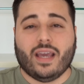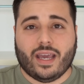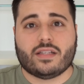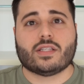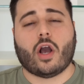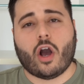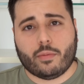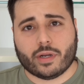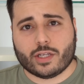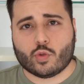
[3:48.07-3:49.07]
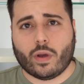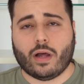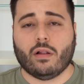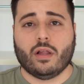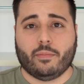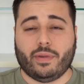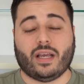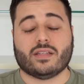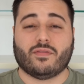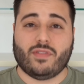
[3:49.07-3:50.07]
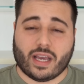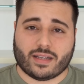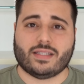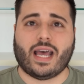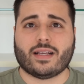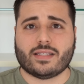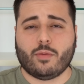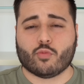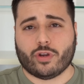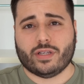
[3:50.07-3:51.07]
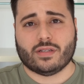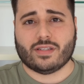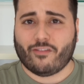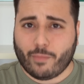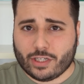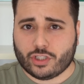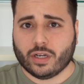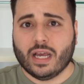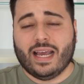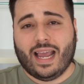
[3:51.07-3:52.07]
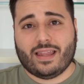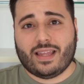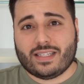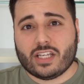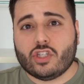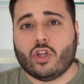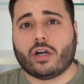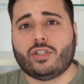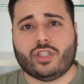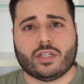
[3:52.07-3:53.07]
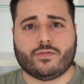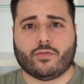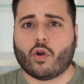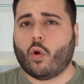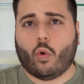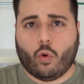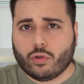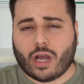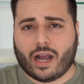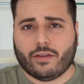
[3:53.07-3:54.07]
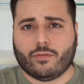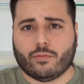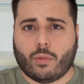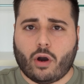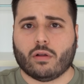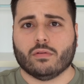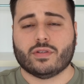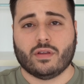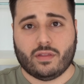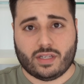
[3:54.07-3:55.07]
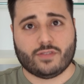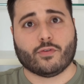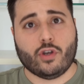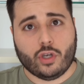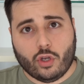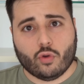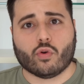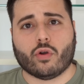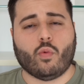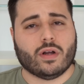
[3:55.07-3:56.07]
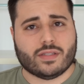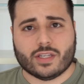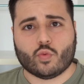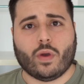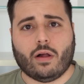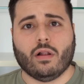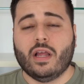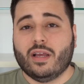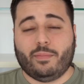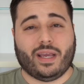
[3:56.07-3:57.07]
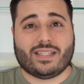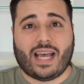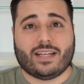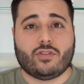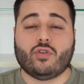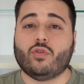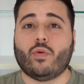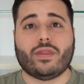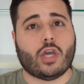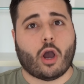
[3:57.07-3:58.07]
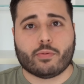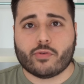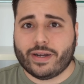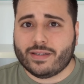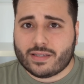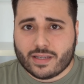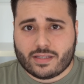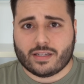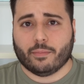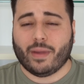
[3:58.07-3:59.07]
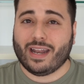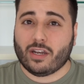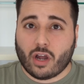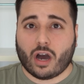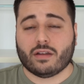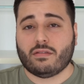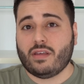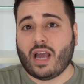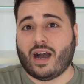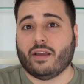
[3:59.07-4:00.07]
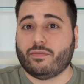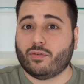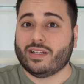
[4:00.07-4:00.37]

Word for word: It's common as well, because of the exact same reasons I've mentioned. And this is not just for old iPhone models, this is for newer ones as well, because it has to do with the operating system and not the iPhone